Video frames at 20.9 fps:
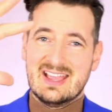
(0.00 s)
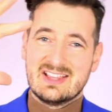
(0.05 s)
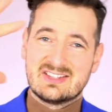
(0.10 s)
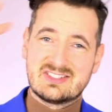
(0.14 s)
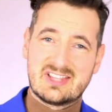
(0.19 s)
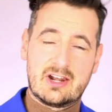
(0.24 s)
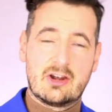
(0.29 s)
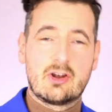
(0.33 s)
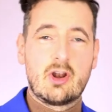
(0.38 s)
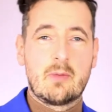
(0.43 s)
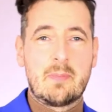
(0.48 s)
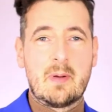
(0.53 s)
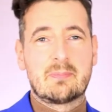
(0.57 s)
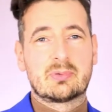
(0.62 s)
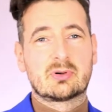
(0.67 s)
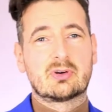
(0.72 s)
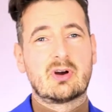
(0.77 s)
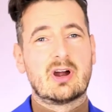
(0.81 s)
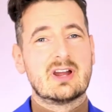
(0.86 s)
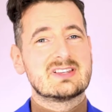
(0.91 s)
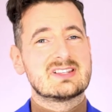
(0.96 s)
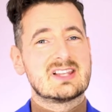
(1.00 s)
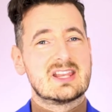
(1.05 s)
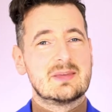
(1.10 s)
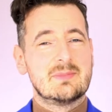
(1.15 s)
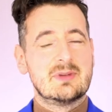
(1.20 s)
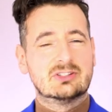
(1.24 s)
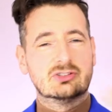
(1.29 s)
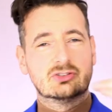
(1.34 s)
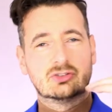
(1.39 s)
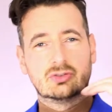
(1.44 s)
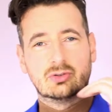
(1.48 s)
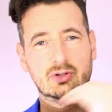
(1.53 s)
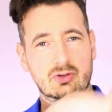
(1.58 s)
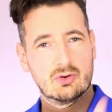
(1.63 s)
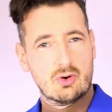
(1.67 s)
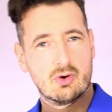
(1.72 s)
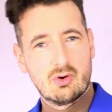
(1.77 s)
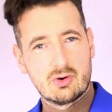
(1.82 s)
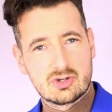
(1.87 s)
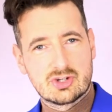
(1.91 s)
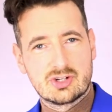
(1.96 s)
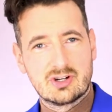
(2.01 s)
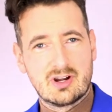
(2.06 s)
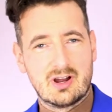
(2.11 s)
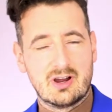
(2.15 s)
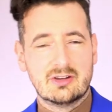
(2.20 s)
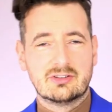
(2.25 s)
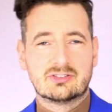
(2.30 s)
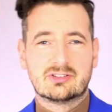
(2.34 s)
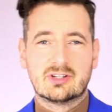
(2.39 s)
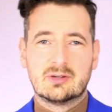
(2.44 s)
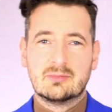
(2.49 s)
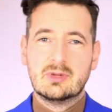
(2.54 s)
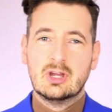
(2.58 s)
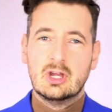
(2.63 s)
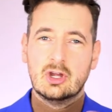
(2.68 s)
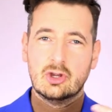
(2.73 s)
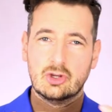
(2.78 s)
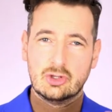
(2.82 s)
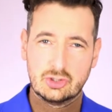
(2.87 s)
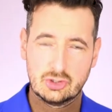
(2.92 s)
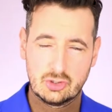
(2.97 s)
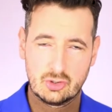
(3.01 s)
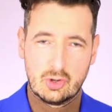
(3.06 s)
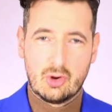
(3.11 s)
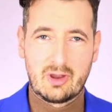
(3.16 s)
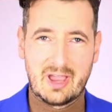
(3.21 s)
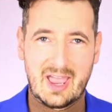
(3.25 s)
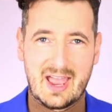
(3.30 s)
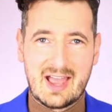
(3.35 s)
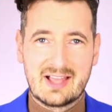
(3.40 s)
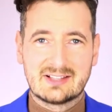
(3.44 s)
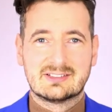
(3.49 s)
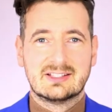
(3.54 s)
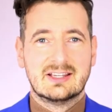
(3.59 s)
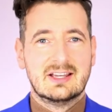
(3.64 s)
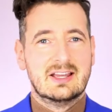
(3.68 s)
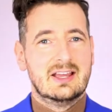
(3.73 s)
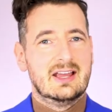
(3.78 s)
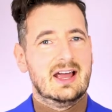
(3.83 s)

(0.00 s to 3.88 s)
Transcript: Setting up a price limit to an auction item you look at,